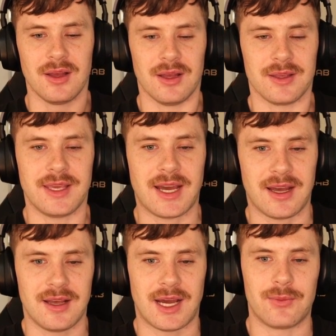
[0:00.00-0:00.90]
yeah,
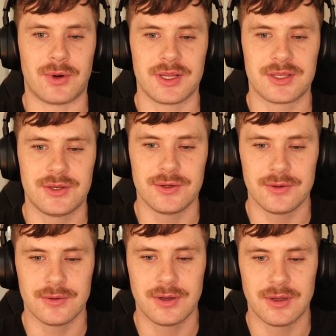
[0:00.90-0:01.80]
I wanted
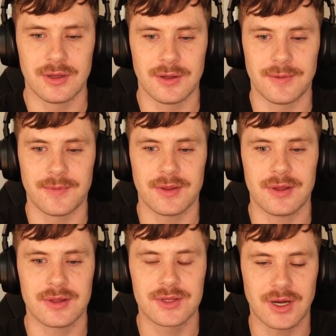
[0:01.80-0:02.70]
to
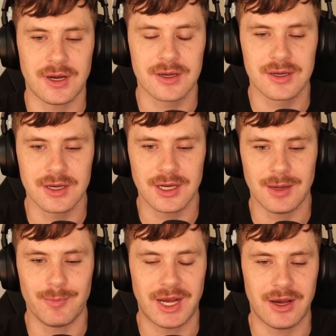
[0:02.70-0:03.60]
talk
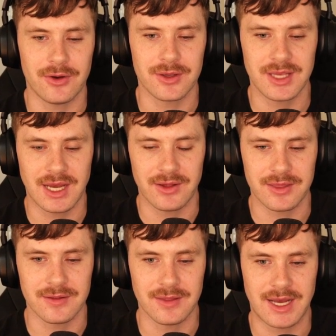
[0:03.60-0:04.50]
about, like the
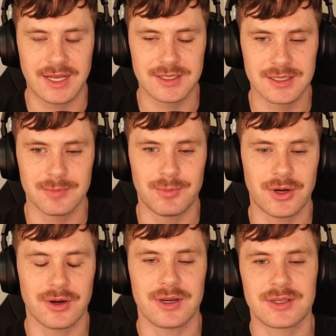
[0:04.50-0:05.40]
last
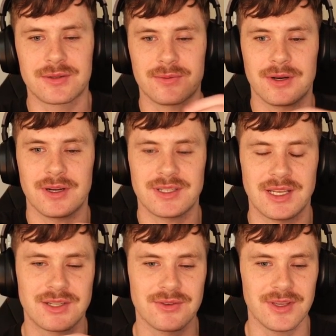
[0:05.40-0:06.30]
parts where
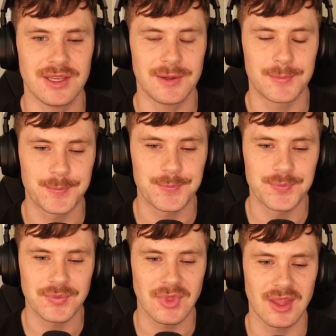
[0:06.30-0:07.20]
essentially
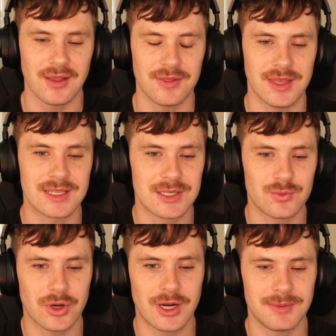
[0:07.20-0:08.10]
this is
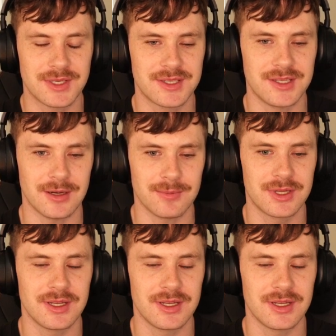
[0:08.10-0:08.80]
where I'm stumped.